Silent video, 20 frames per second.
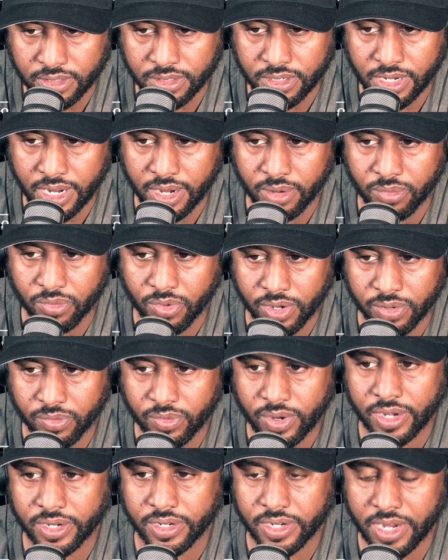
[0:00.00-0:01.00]
that I'm running
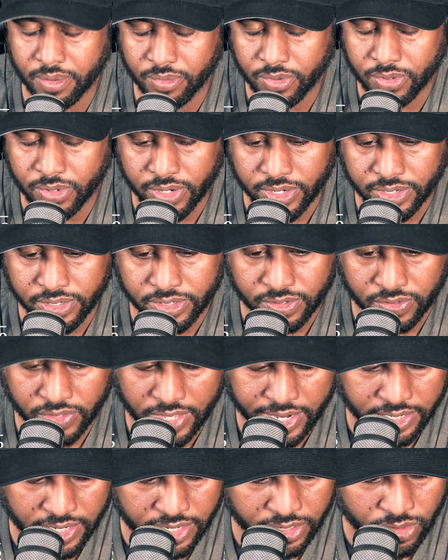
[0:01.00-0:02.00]
around the neighborhood and
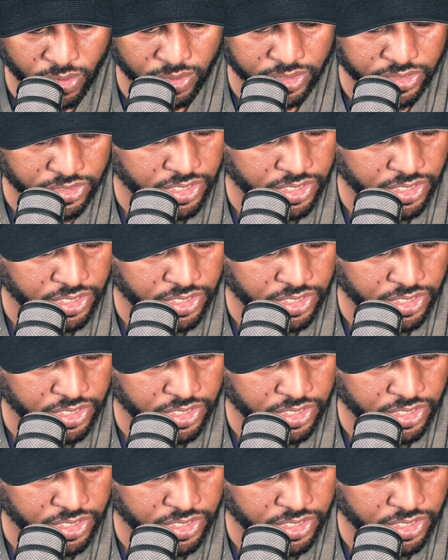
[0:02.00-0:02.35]
think they doing a